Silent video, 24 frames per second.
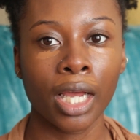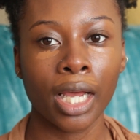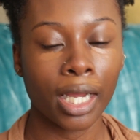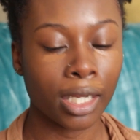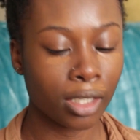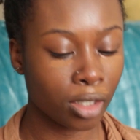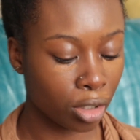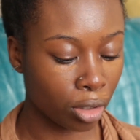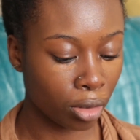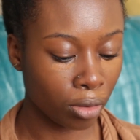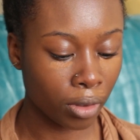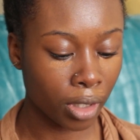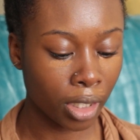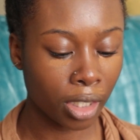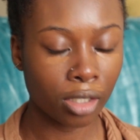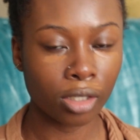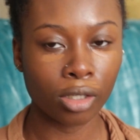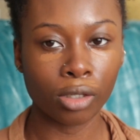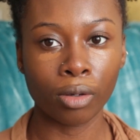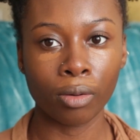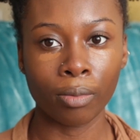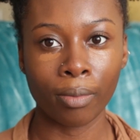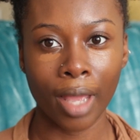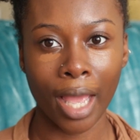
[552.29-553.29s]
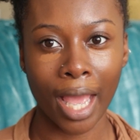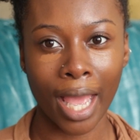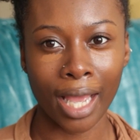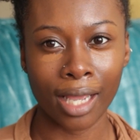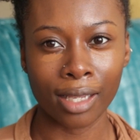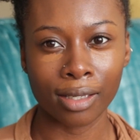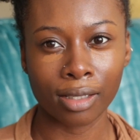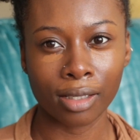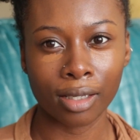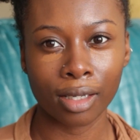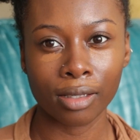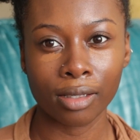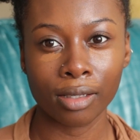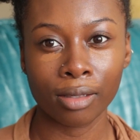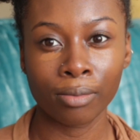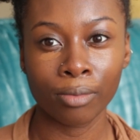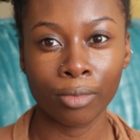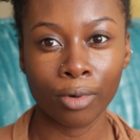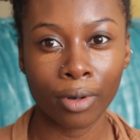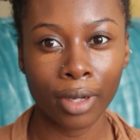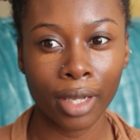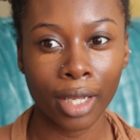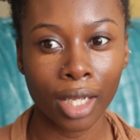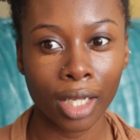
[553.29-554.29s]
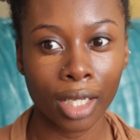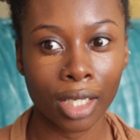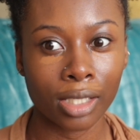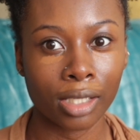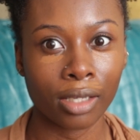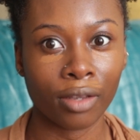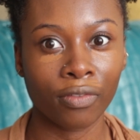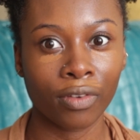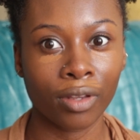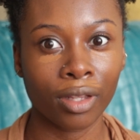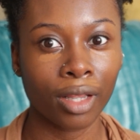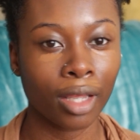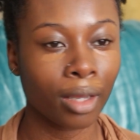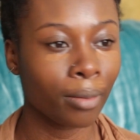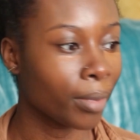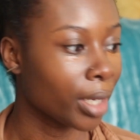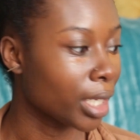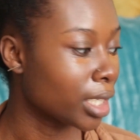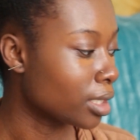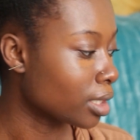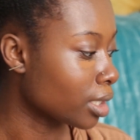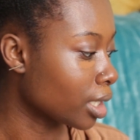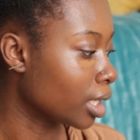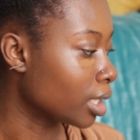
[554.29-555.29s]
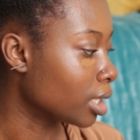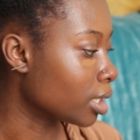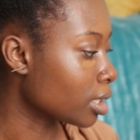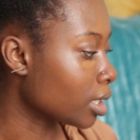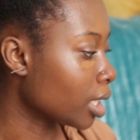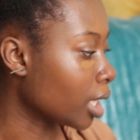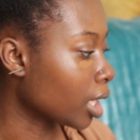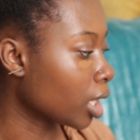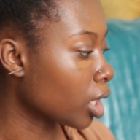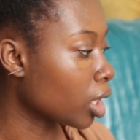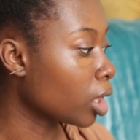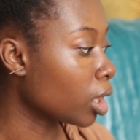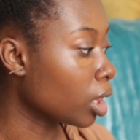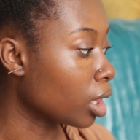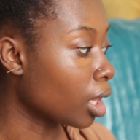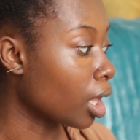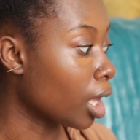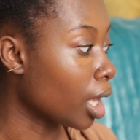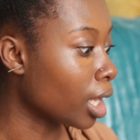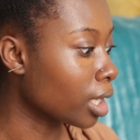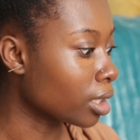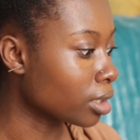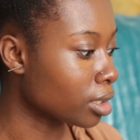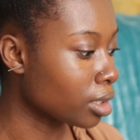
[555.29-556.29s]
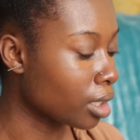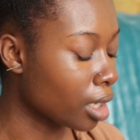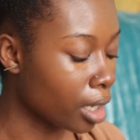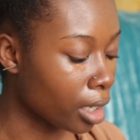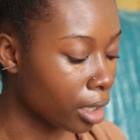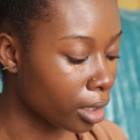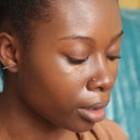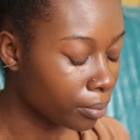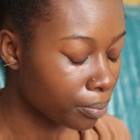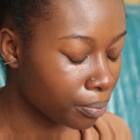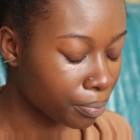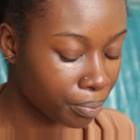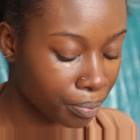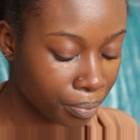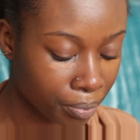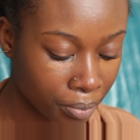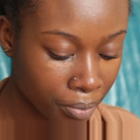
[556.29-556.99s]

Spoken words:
I do need to do a mask at some point, because I feel like my skin is like clogged up.